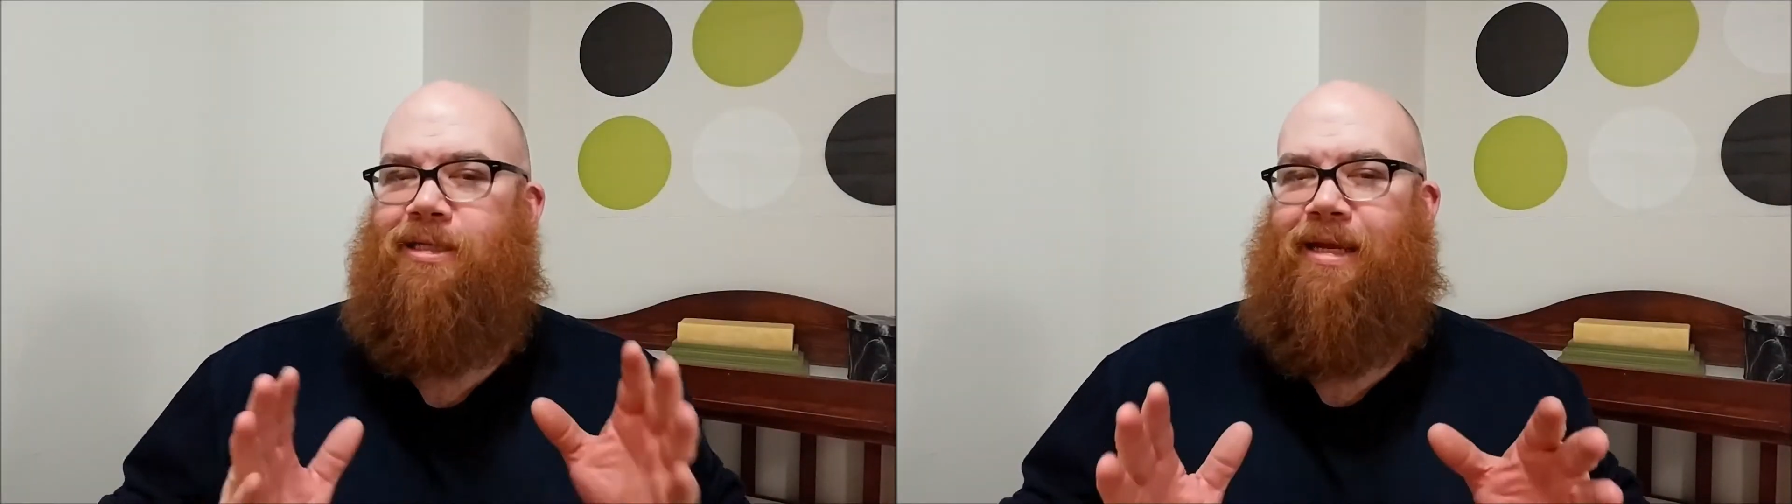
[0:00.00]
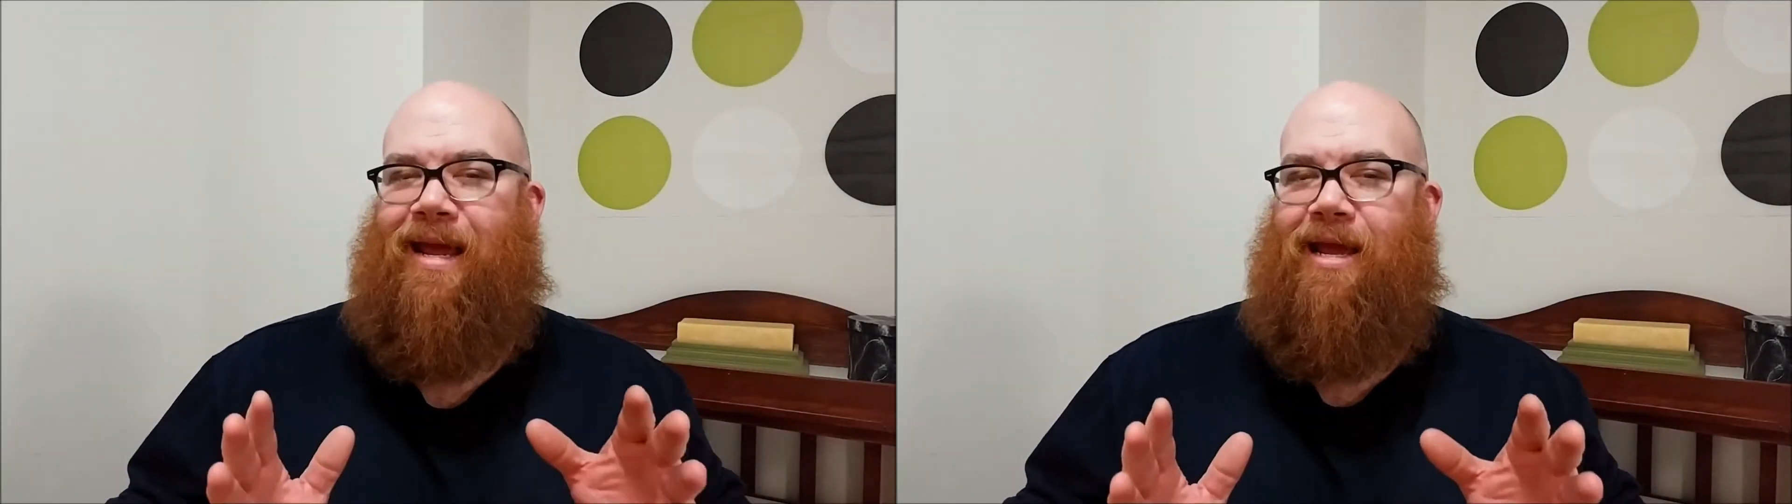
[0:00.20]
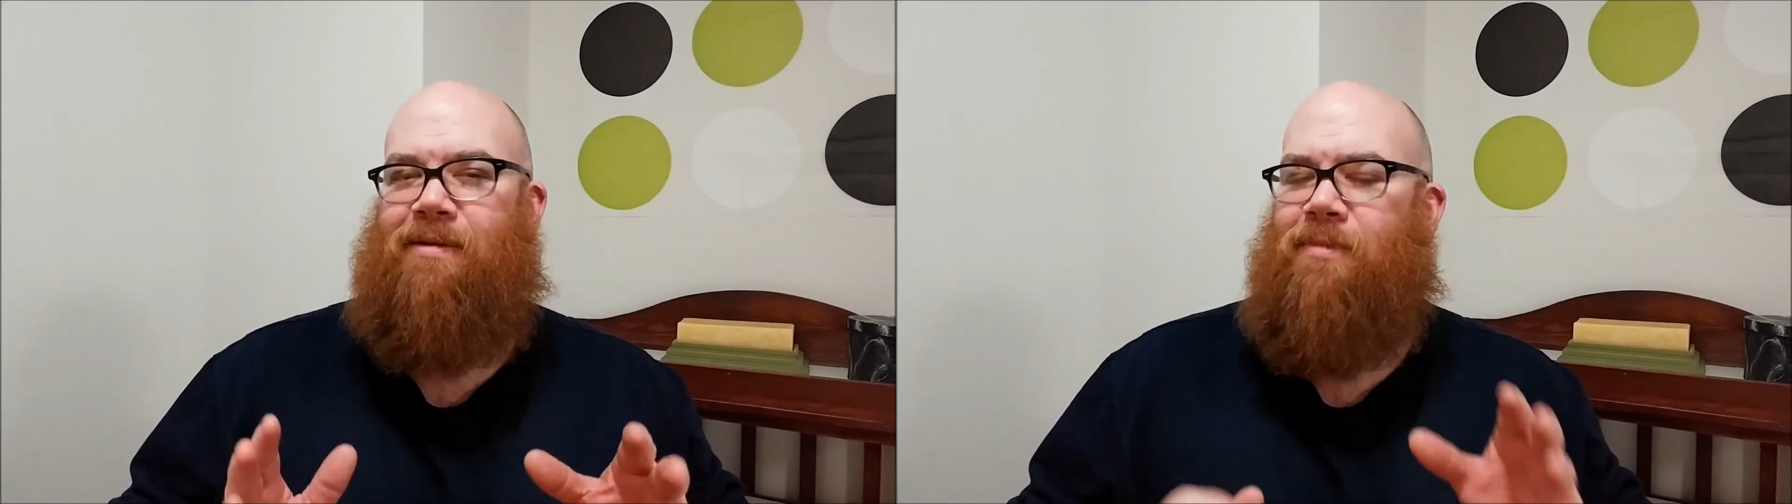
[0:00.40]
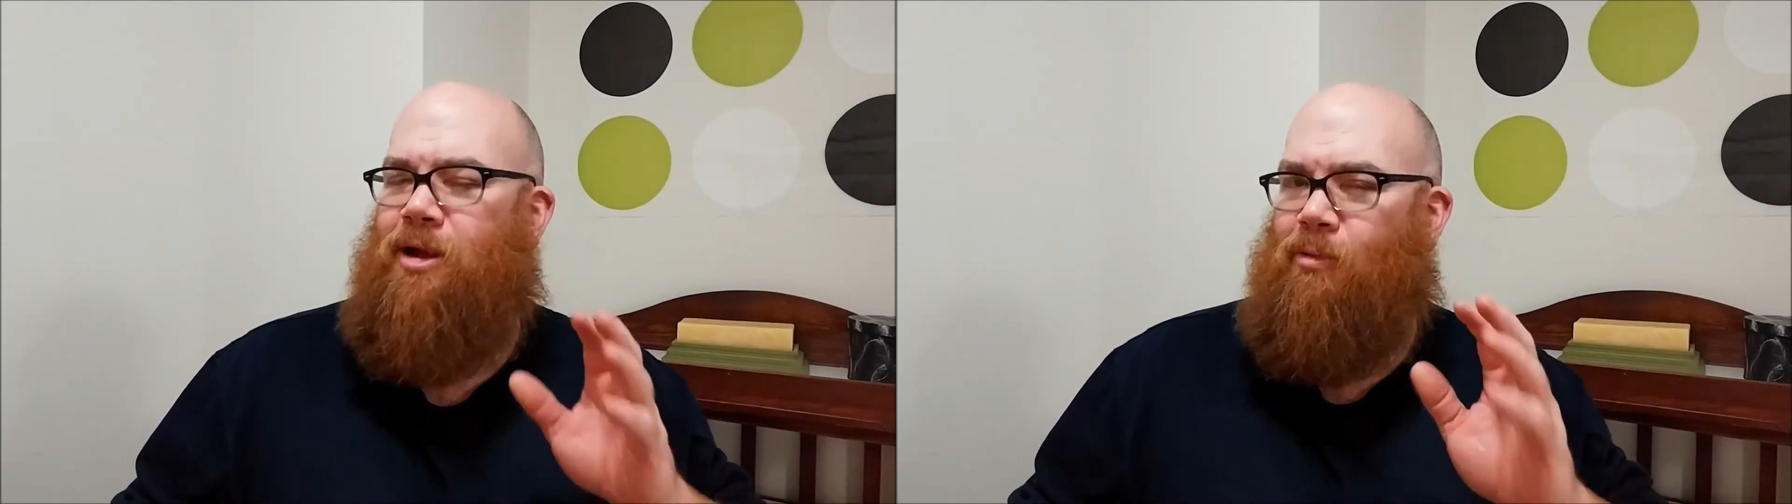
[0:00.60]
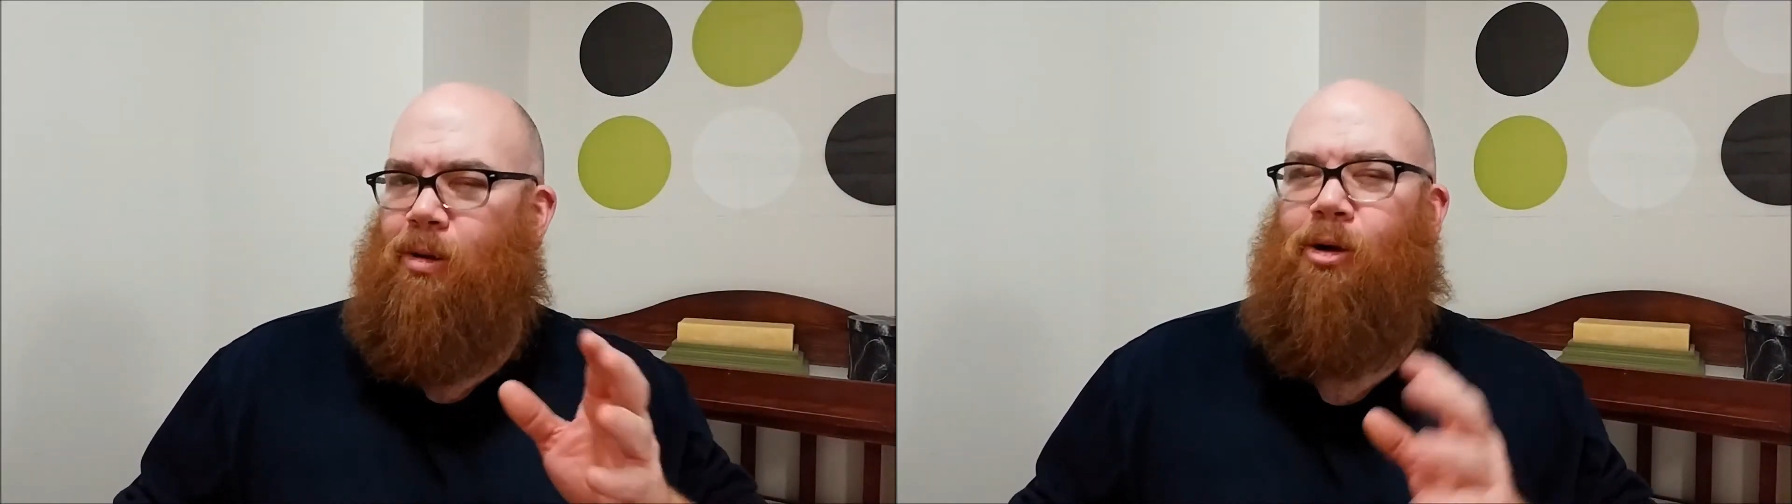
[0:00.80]
Today,
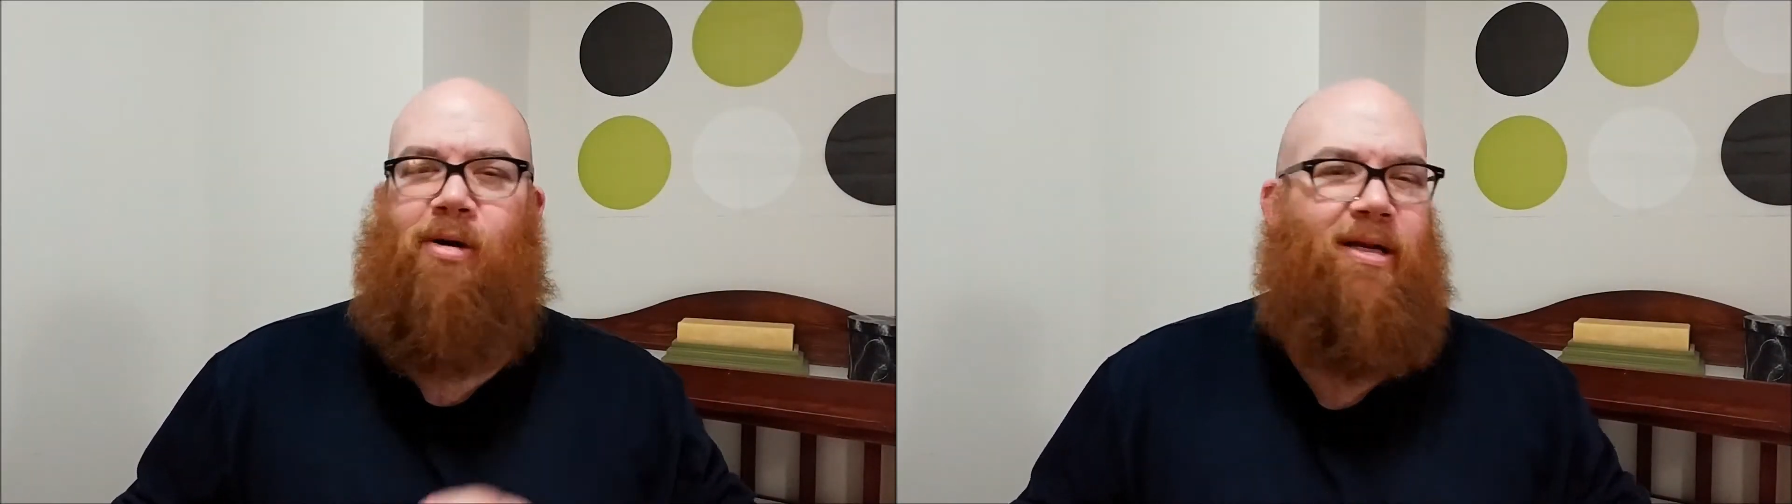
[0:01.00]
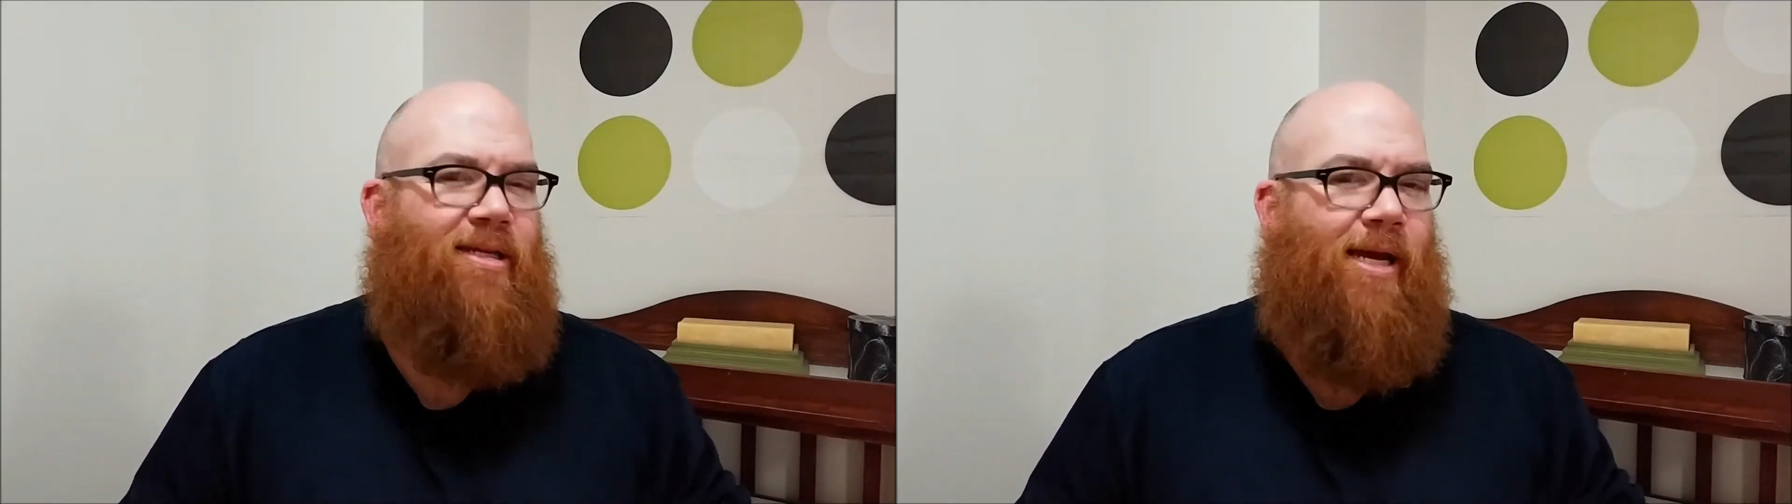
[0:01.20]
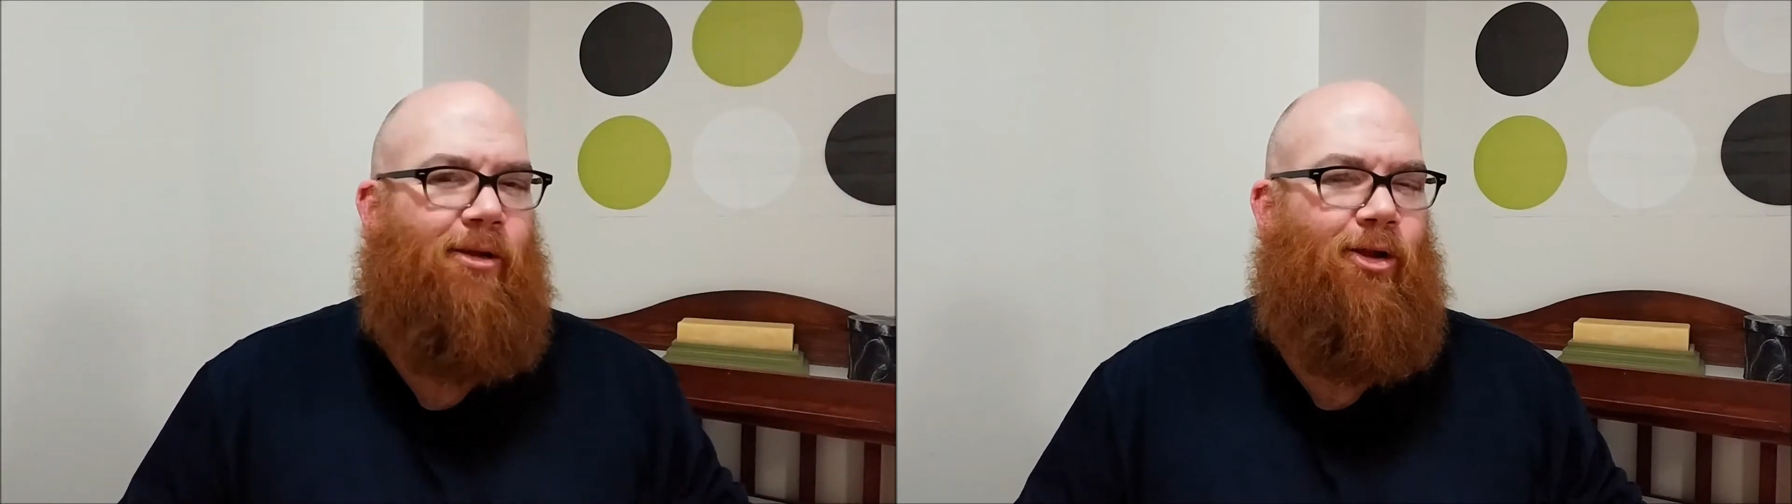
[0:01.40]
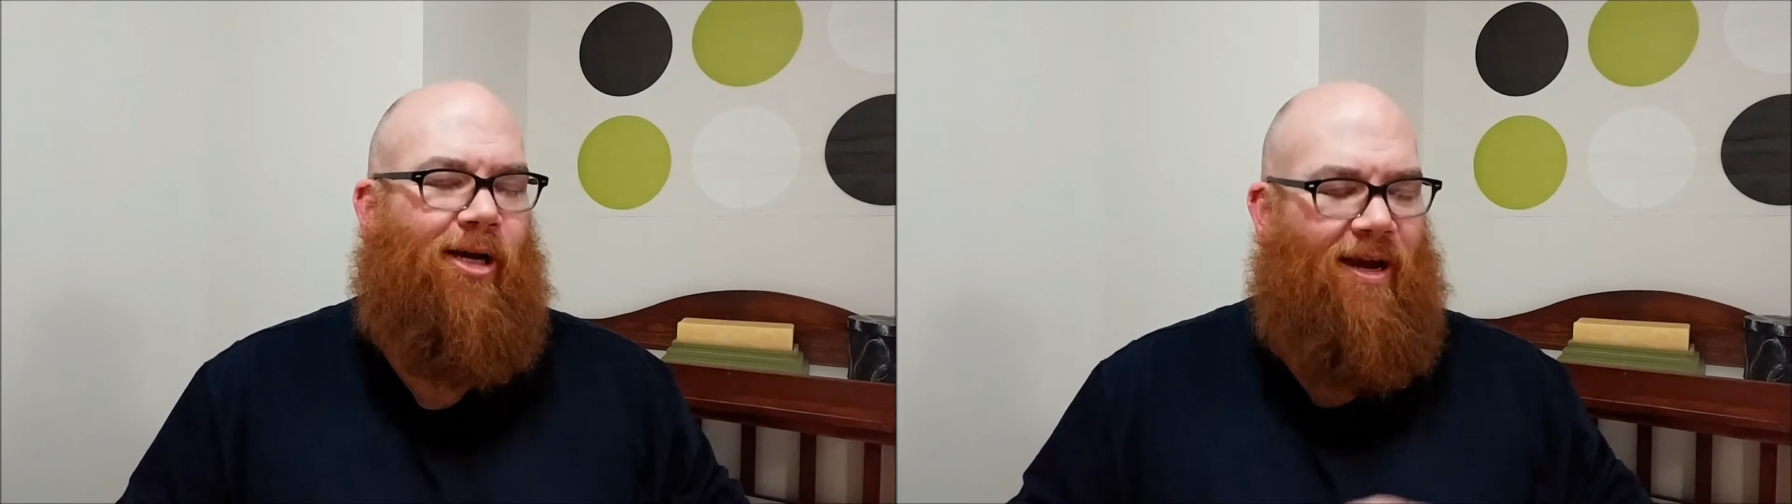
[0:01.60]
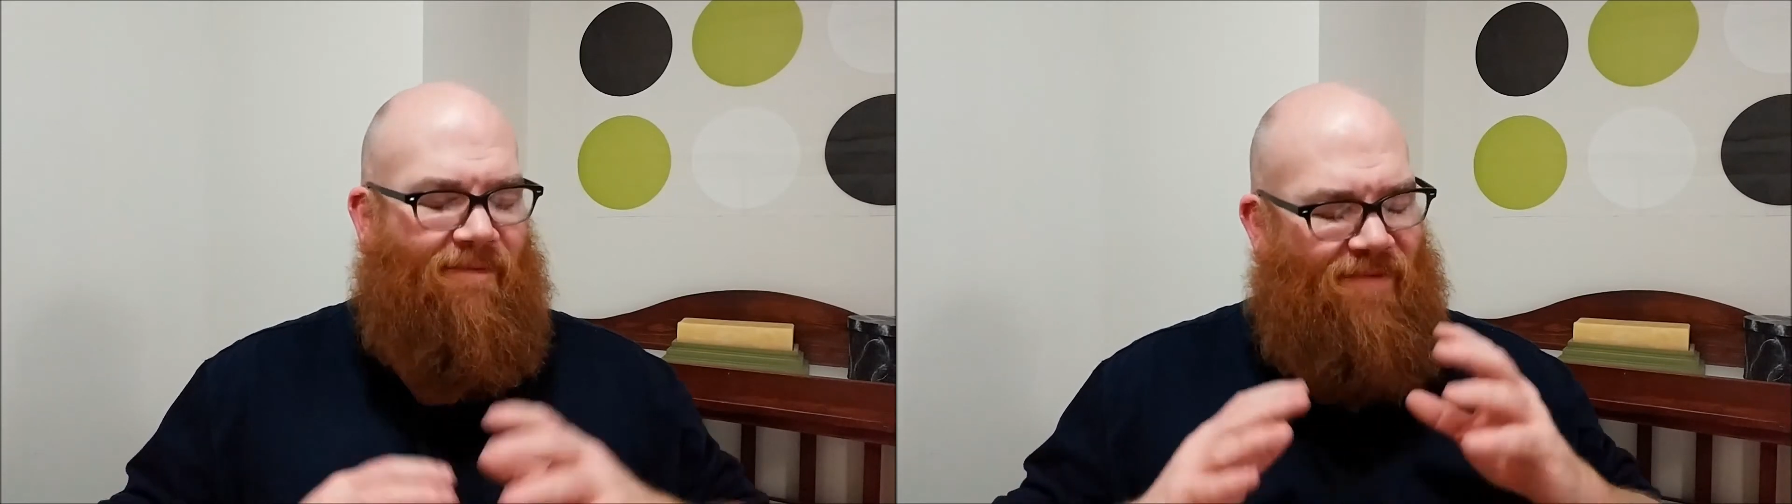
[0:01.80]
we're going to take a look at a